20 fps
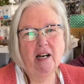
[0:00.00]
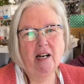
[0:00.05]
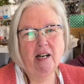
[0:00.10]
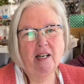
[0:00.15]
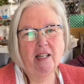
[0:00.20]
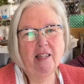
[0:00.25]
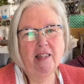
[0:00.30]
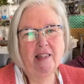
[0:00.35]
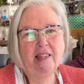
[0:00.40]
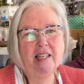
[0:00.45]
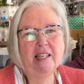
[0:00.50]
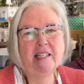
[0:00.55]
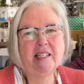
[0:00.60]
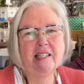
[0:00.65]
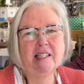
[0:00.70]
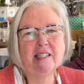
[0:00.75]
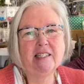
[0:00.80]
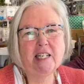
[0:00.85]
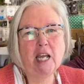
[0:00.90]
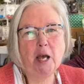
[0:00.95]

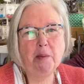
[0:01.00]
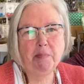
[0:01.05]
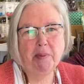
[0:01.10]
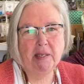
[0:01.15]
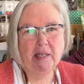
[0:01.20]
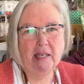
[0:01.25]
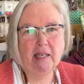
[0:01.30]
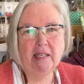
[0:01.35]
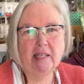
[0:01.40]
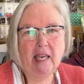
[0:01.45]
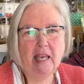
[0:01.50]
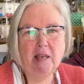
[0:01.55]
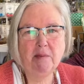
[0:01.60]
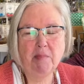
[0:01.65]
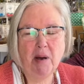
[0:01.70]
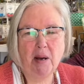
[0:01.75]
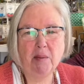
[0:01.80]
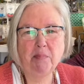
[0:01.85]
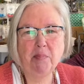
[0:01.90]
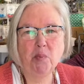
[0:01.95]
this topic came
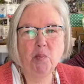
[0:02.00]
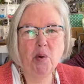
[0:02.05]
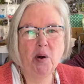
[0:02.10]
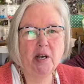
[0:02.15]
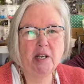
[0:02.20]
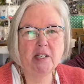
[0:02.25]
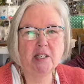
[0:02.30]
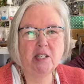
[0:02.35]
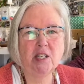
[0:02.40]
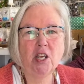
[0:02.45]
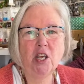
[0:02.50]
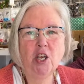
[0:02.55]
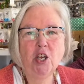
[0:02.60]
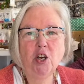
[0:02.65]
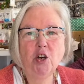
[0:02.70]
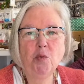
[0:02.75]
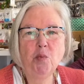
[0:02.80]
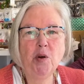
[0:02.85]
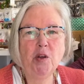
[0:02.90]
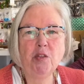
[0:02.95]
up was
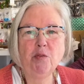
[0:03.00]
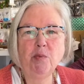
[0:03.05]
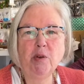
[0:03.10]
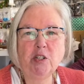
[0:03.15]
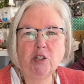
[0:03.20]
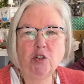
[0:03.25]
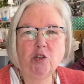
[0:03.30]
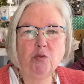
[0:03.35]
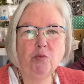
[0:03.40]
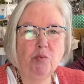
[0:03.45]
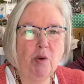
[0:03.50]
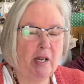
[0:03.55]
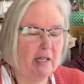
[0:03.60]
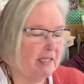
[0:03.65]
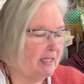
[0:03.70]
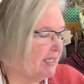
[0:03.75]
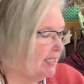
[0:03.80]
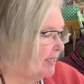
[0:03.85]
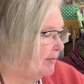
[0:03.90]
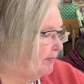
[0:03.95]
with Richard
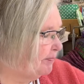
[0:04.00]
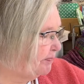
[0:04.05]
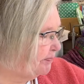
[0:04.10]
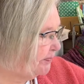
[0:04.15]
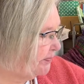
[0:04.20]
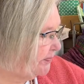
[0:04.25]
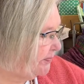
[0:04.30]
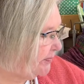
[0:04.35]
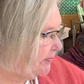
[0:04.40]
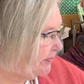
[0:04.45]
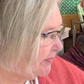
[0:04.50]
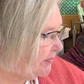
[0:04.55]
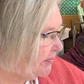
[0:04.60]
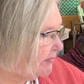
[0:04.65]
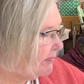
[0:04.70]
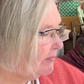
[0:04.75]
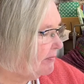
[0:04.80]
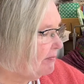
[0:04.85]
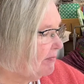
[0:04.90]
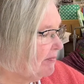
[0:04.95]
Rutt's
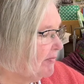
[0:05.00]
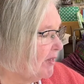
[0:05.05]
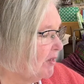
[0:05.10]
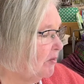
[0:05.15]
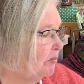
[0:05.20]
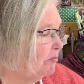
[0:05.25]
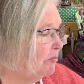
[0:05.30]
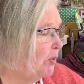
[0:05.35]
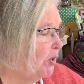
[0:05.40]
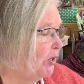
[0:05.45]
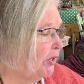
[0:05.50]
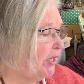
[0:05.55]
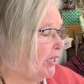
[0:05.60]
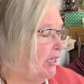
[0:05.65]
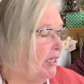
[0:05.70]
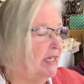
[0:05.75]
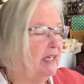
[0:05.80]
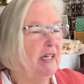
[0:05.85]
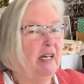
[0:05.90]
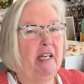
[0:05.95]
book,
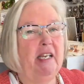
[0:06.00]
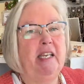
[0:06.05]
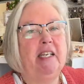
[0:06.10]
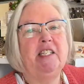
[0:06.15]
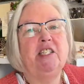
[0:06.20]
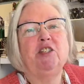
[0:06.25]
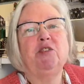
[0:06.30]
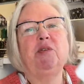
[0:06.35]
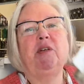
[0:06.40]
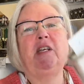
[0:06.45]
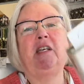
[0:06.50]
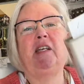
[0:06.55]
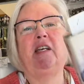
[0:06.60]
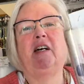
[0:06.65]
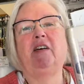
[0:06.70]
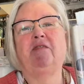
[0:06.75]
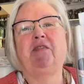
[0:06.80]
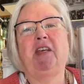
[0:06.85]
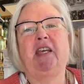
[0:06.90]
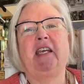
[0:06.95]
A History
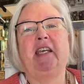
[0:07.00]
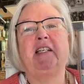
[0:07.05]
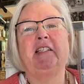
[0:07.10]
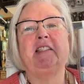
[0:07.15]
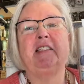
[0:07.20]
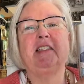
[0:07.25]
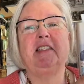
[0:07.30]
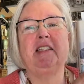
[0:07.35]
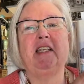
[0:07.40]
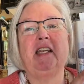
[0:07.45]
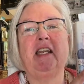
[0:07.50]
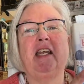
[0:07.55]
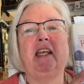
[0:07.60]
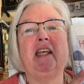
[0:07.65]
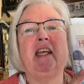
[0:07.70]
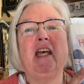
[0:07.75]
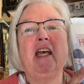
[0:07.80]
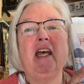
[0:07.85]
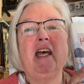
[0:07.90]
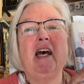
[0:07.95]
of Hand Knitting.
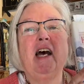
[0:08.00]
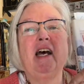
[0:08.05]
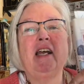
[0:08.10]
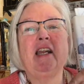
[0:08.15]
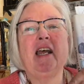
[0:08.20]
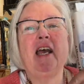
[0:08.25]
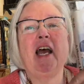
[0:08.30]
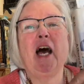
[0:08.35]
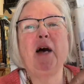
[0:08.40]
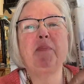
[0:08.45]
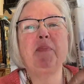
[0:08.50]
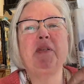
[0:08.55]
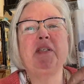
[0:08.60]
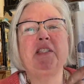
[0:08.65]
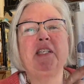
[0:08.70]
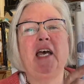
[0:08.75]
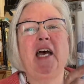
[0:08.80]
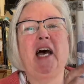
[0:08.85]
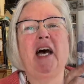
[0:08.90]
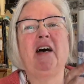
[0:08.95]
And I happen
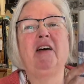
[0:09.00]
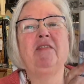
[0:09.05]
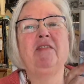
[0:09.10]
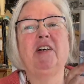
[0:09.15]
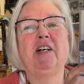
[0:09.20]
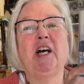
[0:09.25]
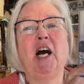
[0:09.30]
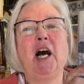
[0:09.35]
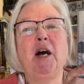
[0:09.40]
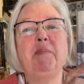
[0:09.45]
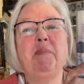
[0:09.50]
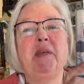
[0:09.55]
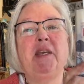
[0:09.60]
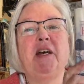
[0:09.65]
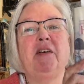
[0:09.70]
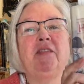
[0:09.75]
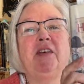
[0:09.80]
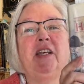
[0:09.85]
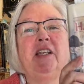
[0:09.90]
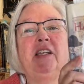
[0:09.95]
to have a copy
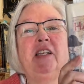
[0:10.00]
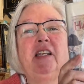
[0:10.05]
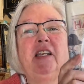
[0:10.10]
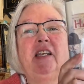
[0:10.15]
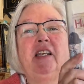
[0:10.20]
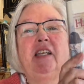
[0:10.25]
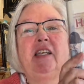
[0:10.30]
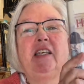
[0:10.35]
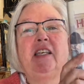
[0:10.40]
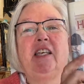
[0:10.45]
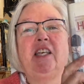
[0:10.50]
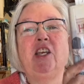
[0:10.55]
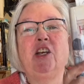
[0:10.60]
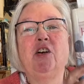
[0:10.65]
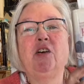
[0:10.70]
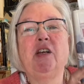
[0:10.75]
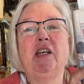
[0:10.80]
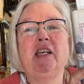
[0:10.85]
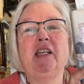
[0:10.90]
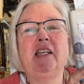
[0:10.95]
of it
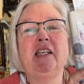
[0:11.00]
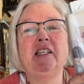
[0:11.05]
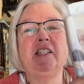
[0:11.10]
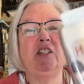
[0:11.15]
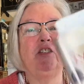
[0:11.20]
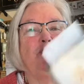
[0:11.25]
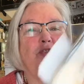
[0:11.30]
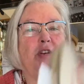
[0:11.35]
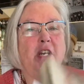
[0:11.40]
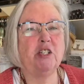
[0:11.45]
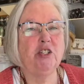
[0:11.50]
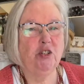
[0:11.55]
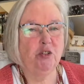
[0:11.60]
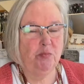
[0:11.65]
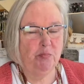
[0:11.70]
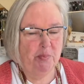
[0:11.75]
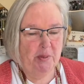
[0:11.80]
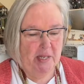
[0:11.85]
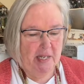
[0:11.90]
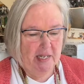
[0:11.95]
here. It is a
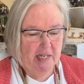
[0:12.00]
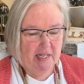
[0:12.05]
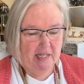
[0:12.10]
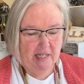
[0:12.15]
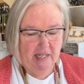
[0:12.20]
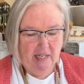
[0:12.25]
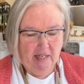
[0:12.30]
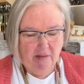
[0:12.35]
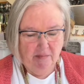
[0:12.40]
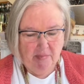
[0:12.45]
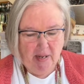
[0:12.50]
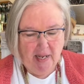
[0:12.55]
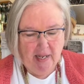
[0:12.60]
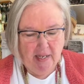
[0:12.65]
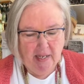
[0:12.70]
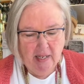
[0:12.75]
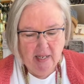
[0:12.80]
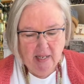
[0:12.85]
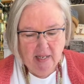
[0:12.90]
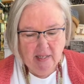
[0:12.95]
treasured piece in my
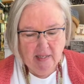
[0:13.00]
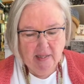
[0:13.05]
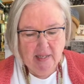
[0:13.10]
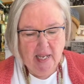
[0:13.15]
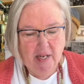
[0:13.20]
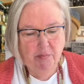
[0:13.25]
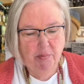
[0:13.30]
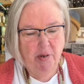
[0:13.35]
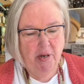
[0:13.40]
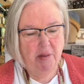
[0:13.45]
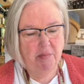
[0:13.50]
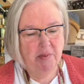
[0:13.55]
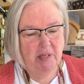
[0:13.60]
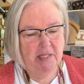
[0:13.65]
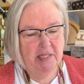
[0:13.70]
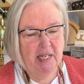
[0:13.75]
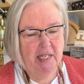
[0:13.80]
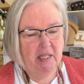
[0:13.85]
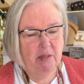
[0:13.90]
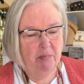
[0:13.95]
library. I'm going to
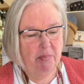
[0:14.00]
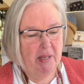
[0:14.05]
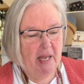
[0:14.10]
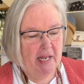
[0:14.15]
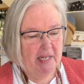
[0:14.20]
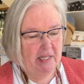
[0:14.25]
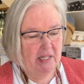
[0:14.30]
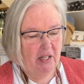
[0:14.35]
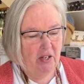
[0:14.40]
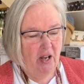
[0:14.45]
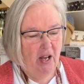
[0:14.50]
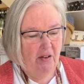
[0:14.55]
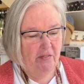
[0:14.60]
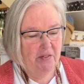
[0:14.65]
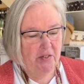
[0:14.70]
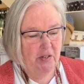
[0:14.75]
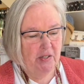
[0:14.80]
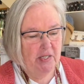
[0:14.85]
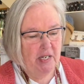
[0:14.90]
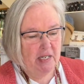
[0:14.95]
take the plastic off
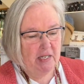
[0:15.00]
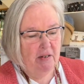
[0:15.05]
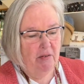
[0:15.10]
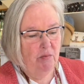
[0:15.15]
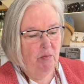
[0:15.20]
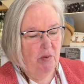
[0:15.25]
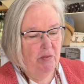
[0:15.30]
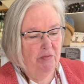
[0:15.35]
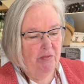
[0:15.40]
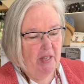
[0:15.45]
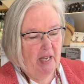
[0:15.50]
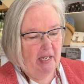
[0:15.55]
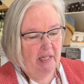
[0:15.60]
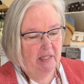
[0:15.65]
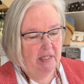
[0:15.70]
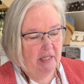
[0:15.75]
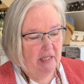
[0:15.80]
so it doesn't reflect